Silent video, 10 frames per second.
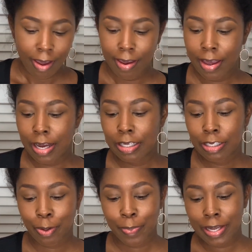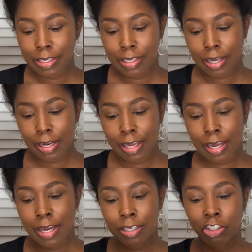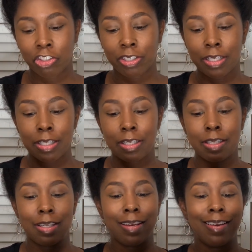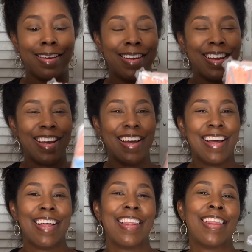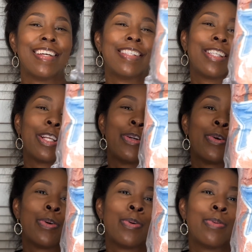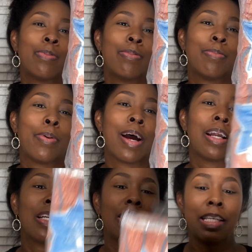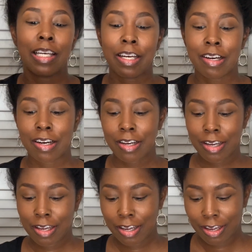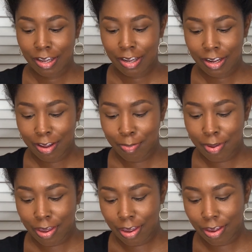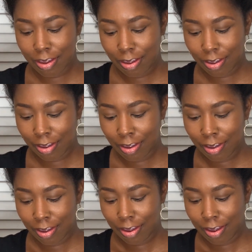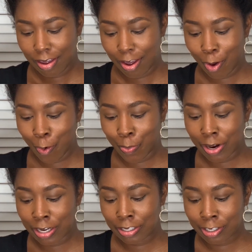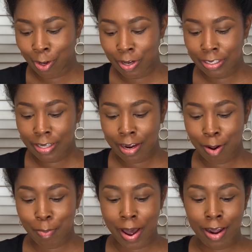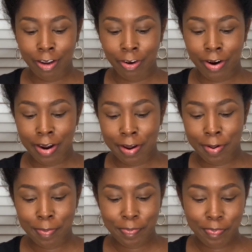yeah, so basically it's just this little product here. Let me open it. So it's like a monogram,